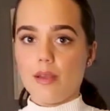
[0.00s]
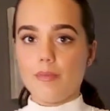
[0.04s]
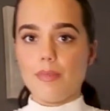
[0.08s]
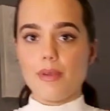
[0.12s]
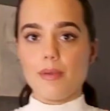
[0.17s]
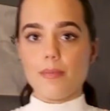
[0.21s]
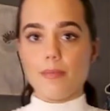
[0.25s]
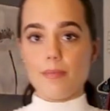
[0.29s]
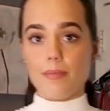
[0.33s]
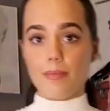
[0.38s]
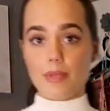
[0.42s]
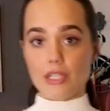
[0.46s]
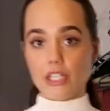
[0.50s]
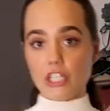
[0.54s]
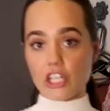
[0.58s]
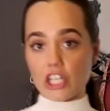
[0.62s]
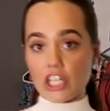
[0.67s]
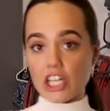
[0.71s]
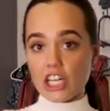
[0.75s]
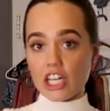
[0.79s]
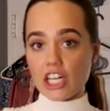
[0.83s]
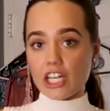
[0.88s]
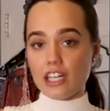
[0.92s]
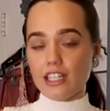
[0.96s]
a bit
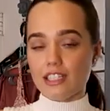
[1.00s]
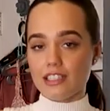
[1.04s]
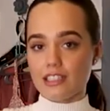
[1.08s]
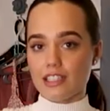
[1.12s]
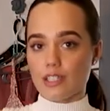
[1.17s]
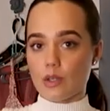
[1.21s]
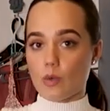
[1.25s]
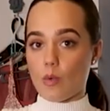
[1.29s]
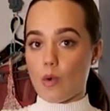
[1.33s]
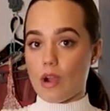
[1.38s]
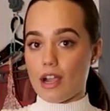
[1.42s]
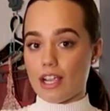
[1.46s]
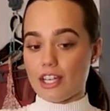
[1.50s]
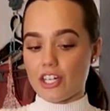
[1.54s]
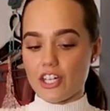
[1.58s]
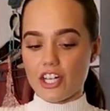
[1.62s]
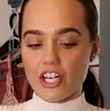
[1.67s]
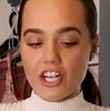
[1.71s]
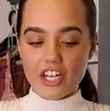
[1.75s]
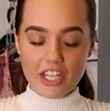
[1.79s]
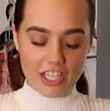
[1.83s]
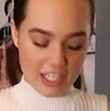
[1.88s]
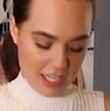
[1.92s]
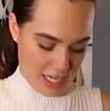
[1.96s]
bigger and like
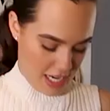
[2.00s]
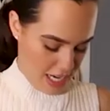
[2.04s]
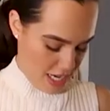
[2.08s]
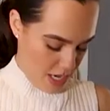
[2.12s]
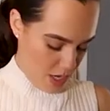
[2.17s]
wider,